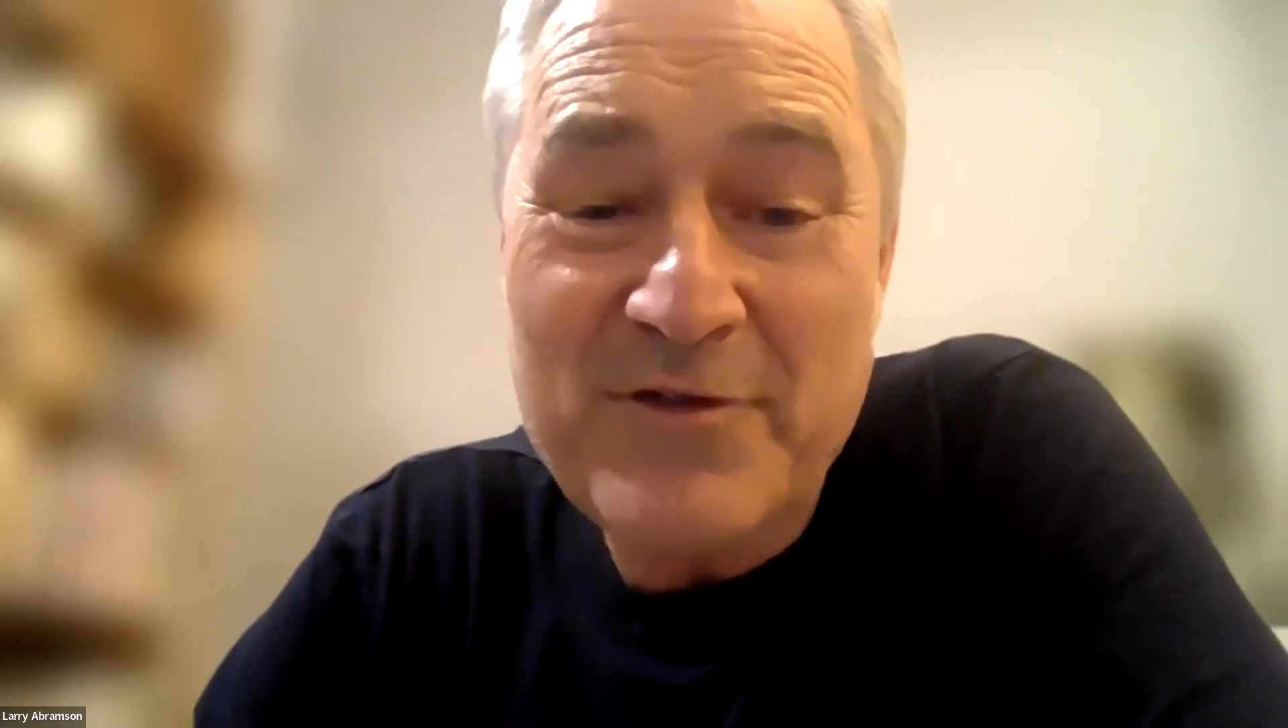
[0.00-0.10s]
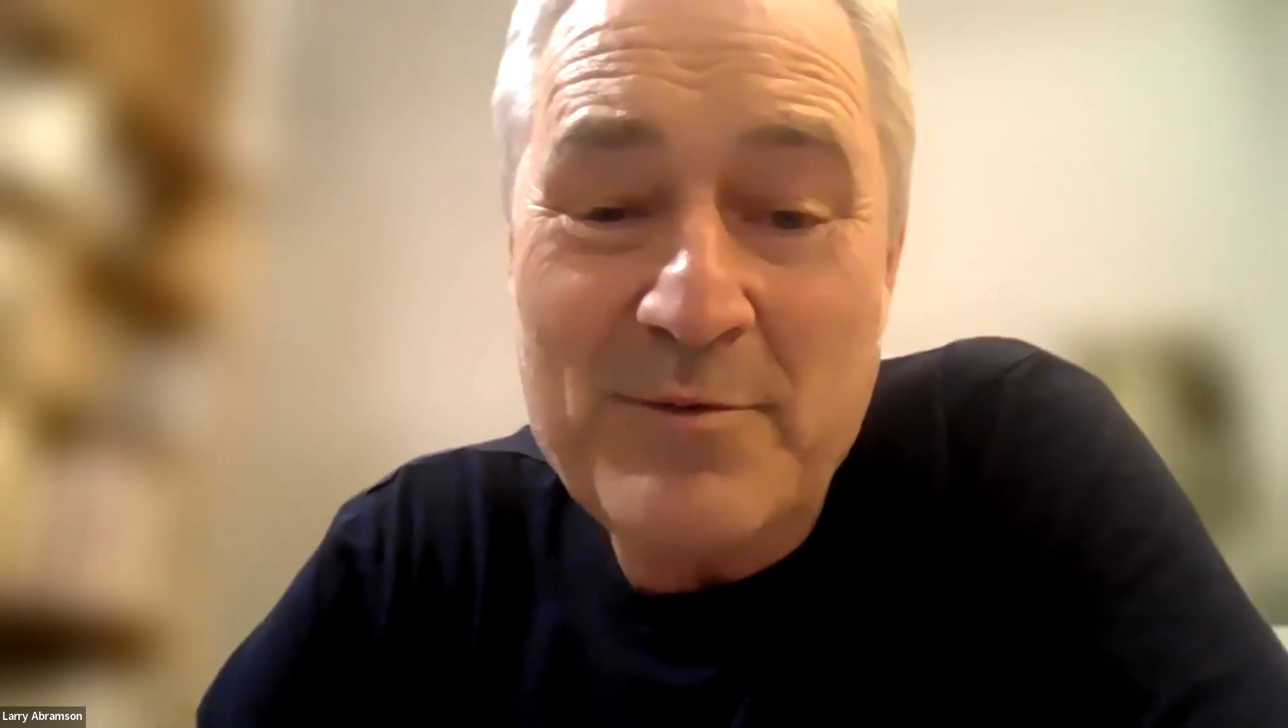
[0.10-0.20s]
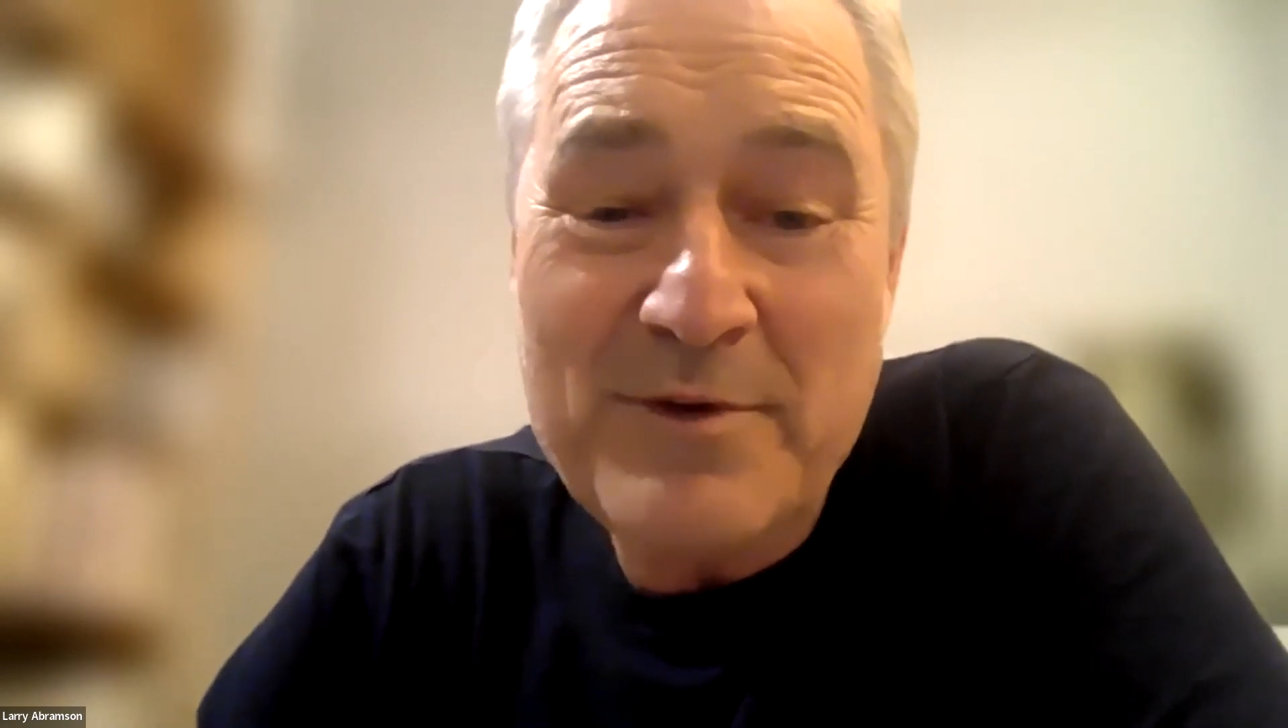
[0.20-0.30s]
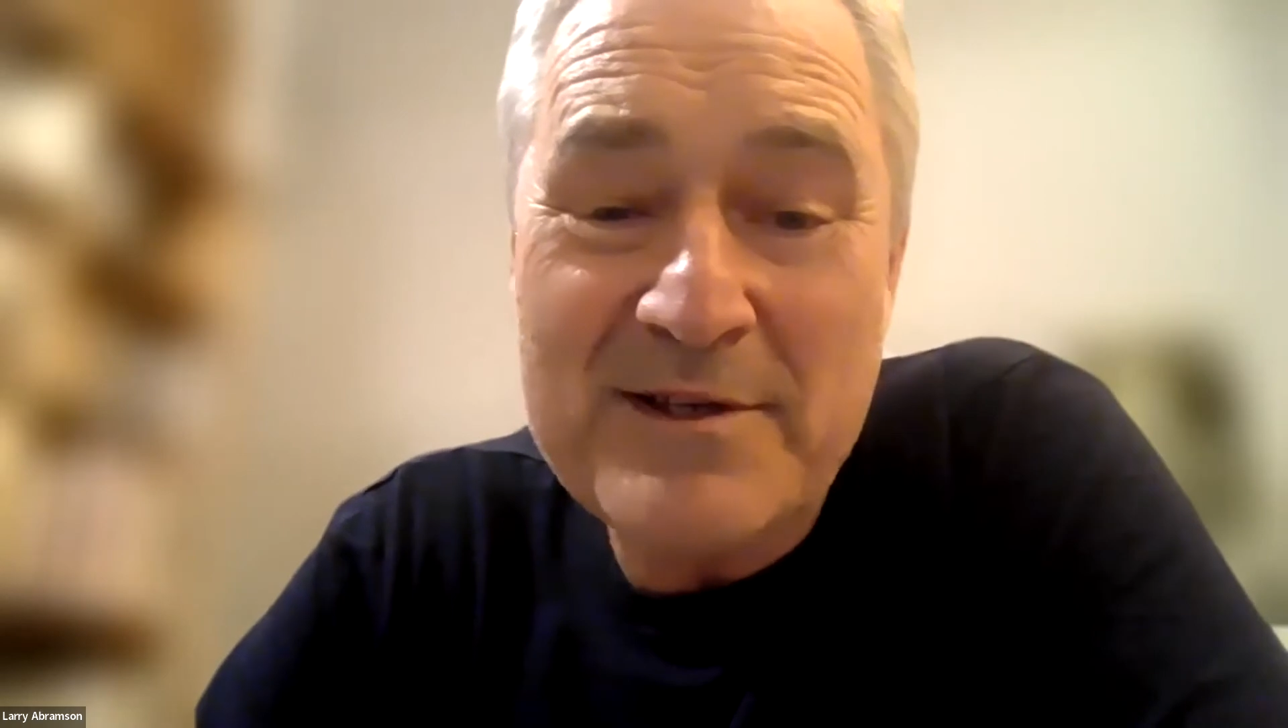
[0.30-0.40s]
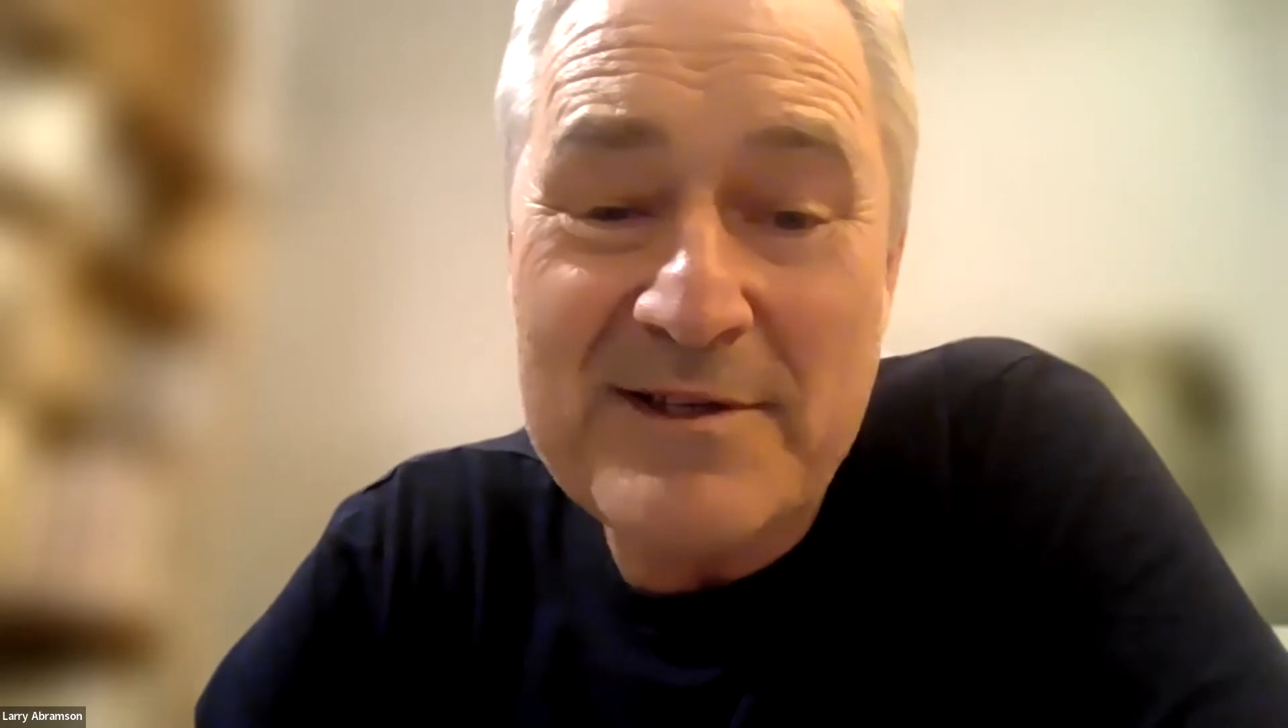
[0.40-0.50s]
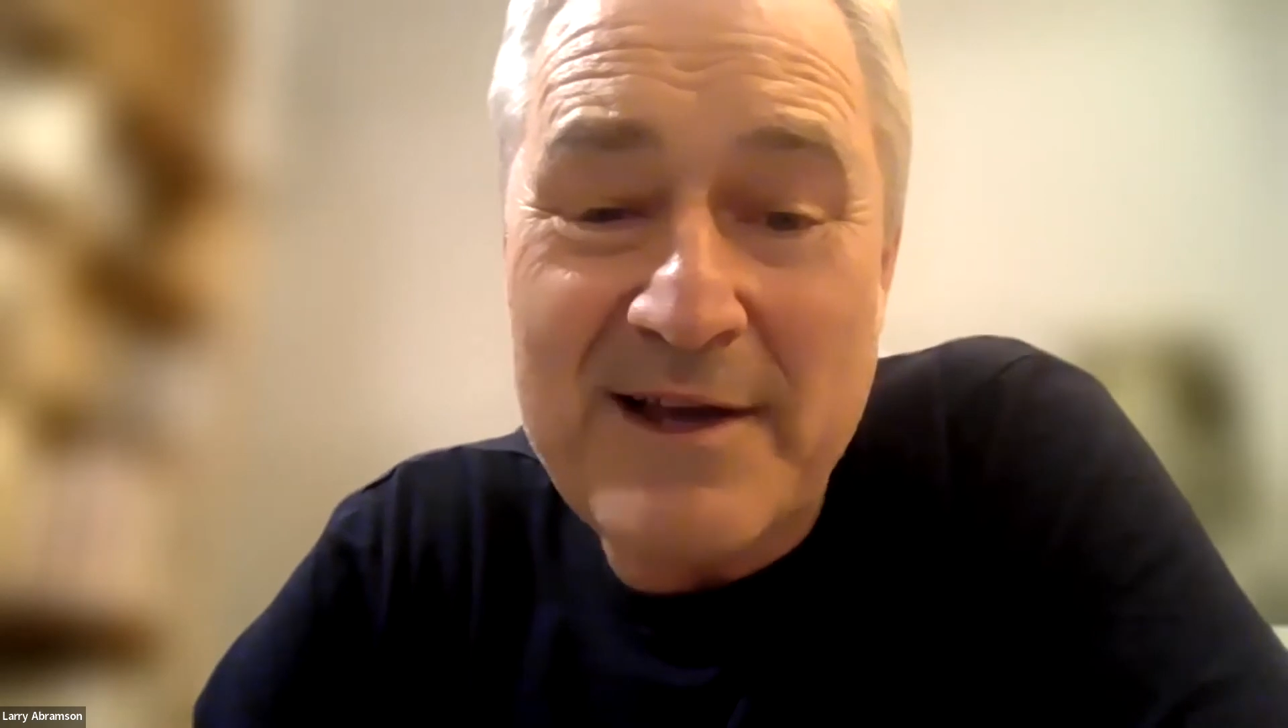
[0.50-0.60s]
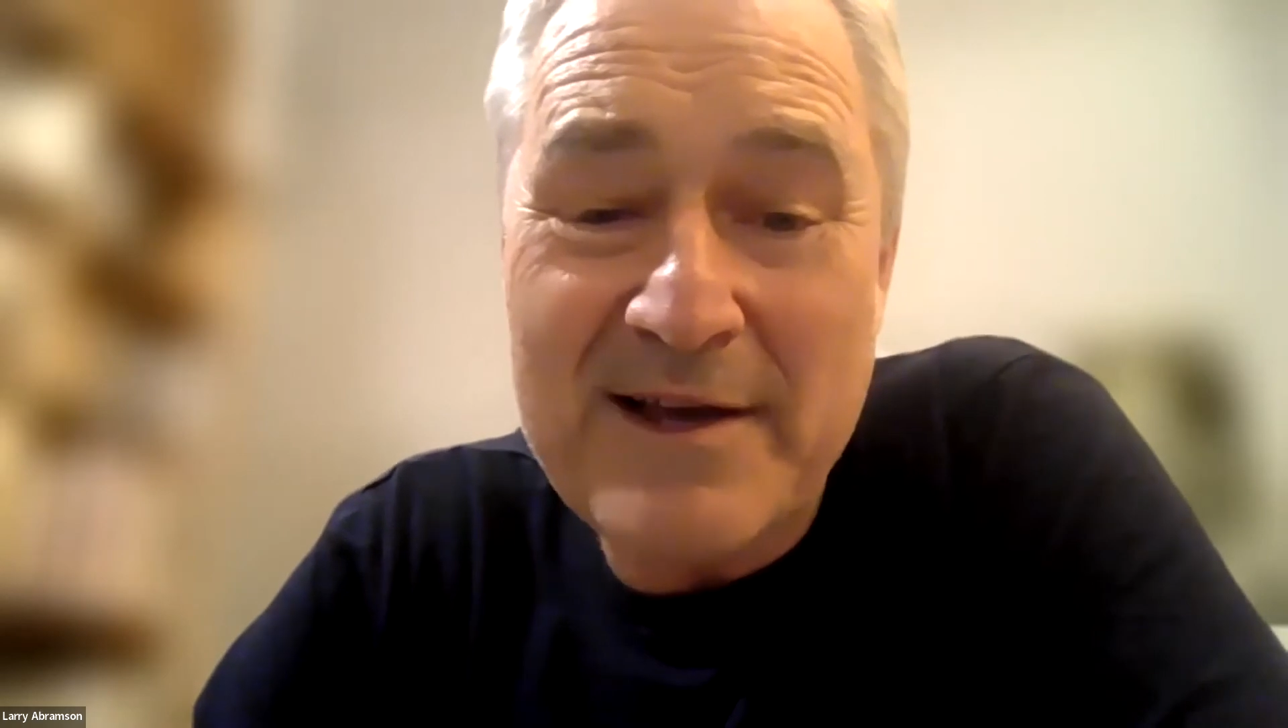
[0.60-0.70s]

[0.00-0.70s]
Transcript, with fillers: for me, it's